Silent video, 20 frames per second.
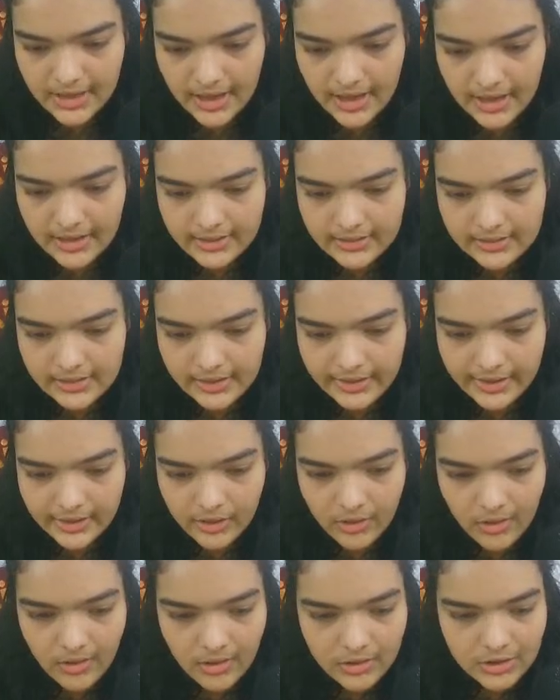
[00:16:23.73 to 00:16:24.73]
and
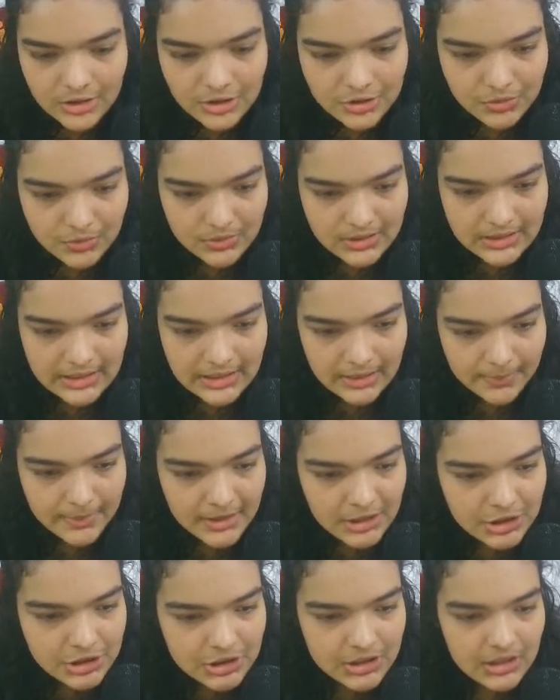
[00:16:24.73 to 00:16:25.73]
click on choosing an
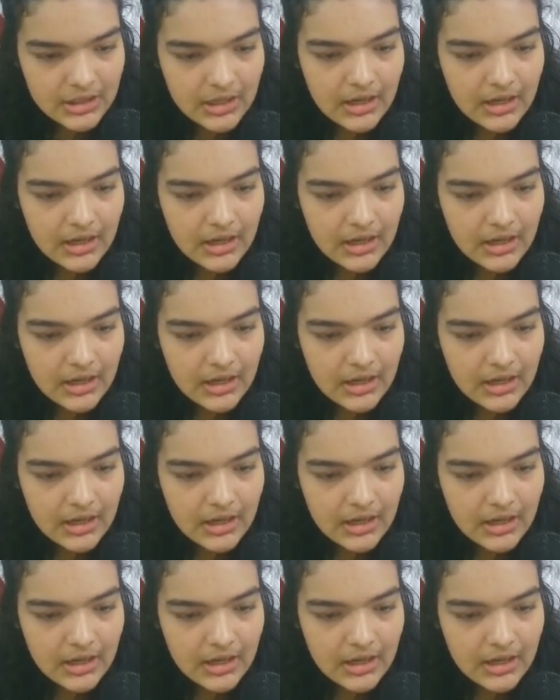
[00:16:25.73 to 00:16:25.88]
image.